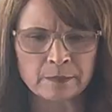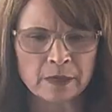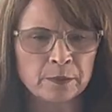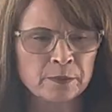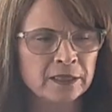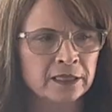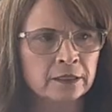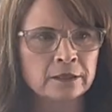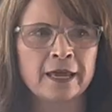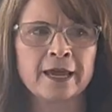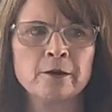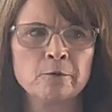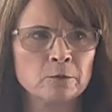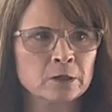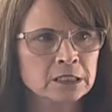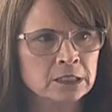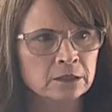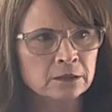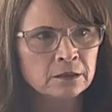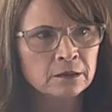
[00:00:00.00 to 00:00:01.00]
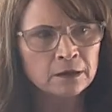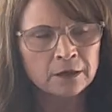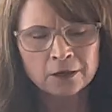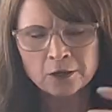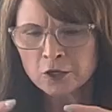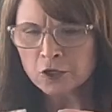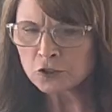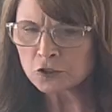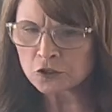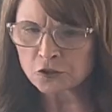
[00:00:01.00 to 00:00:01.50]
Maybe the light wasn't
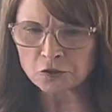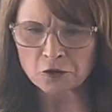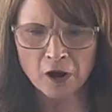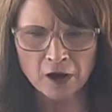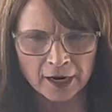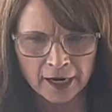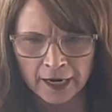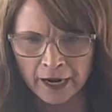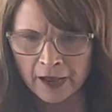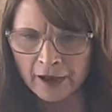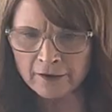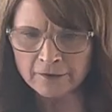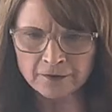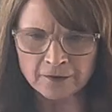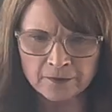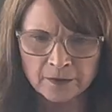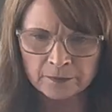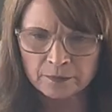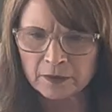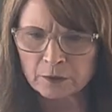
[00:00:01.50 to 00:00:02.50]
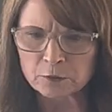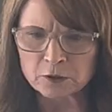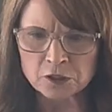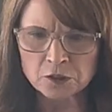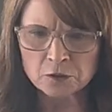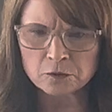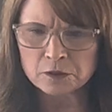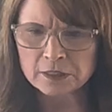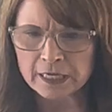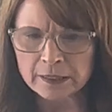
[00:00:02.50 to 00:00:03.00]
strong enough, it was
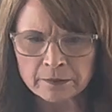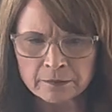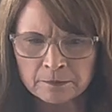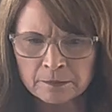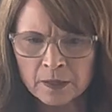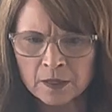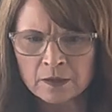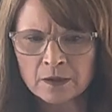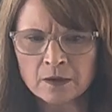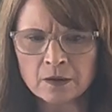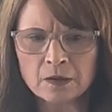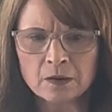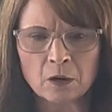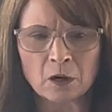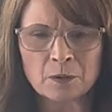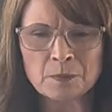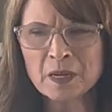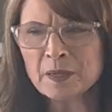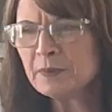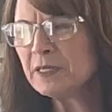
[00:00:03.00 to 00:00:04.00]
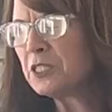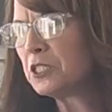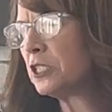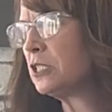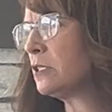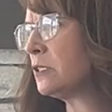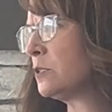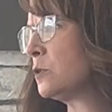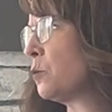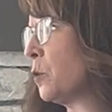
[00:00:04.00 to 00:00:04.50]
too dim. Or maybe
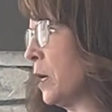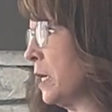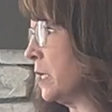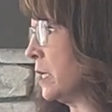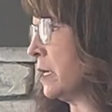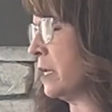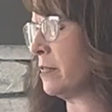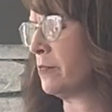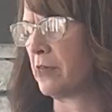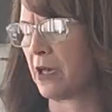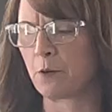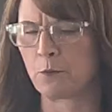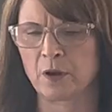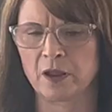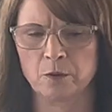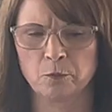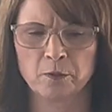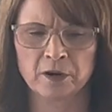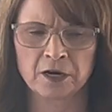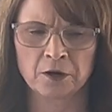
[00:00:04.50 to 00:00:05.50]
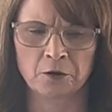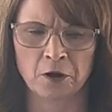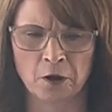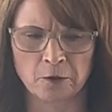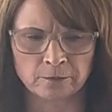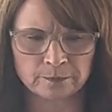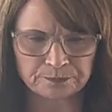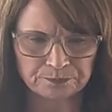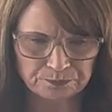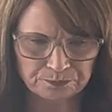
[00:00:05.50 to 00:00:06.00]
Jesus wanted it that way. We don't know.
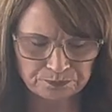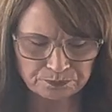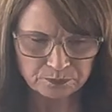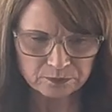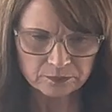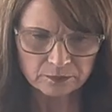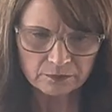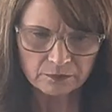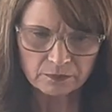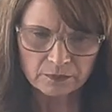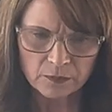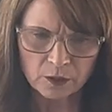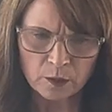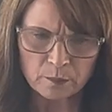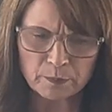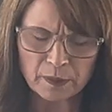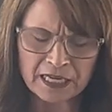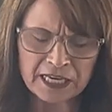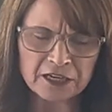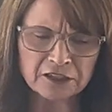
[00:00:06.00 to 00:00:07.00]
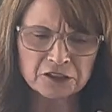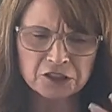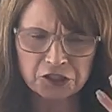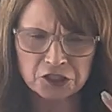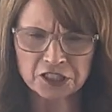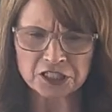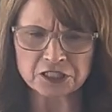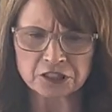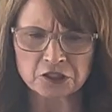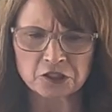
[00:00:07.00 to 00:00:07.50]
But here's
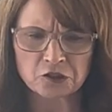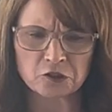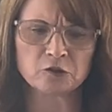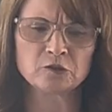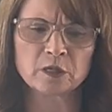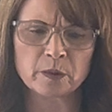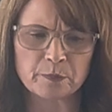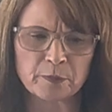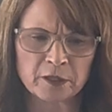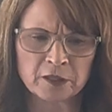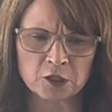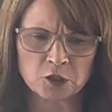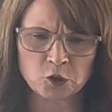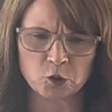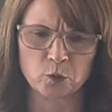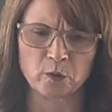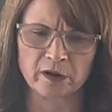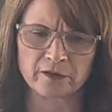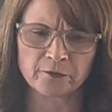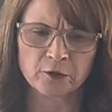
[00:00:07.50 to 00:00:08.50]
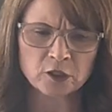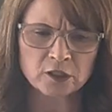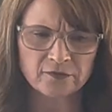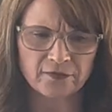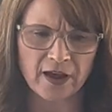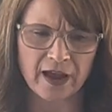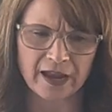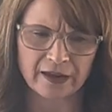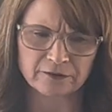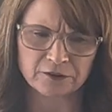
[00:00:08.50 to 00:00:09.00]
Jesus shows up on the shore. Verse
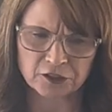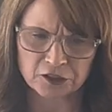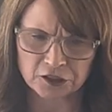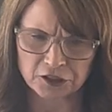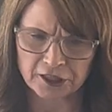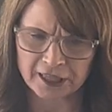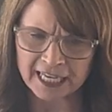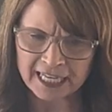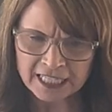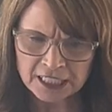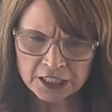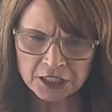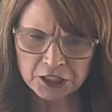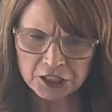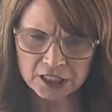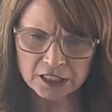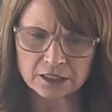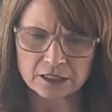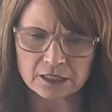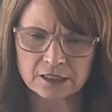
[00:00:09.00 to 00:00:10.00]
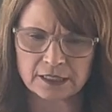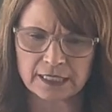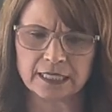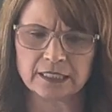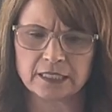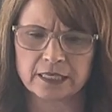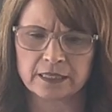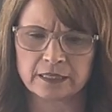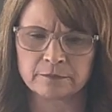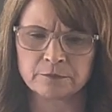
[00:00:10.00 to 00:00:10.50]
5. Then Jesus said
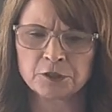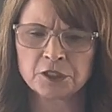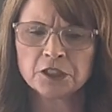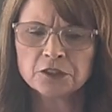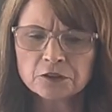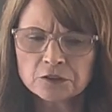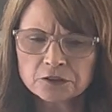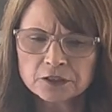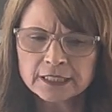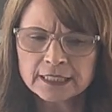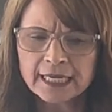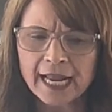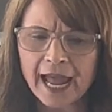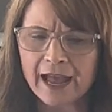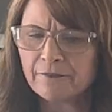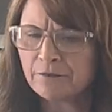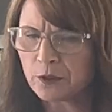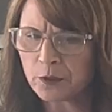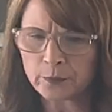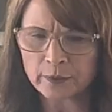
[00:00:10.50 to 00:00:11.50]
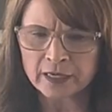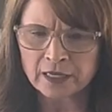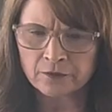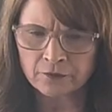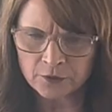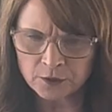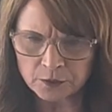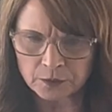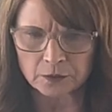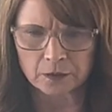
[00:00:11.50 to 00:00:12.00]
to them, children, have you any
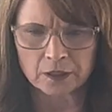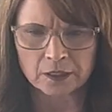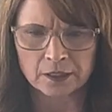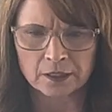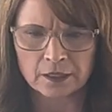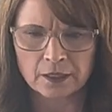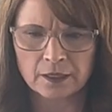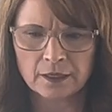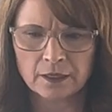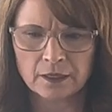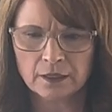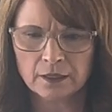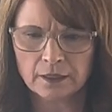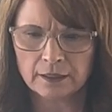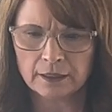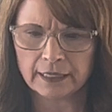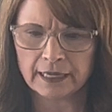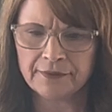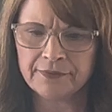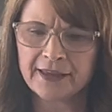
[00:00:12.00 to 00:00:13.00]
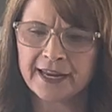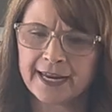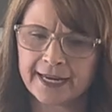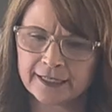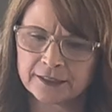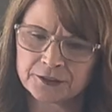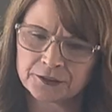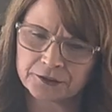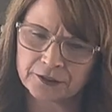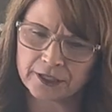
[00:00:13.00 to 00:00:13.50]
food? And they
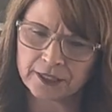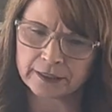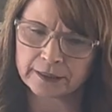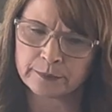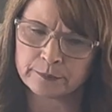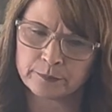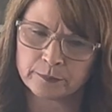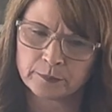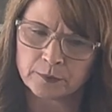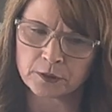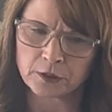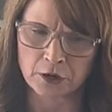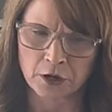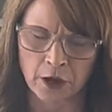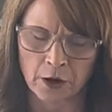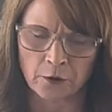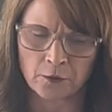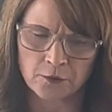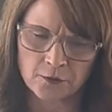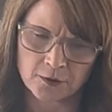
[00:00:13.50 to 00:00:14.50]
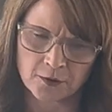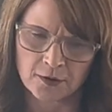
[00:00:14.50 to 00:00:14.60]
answered him, no.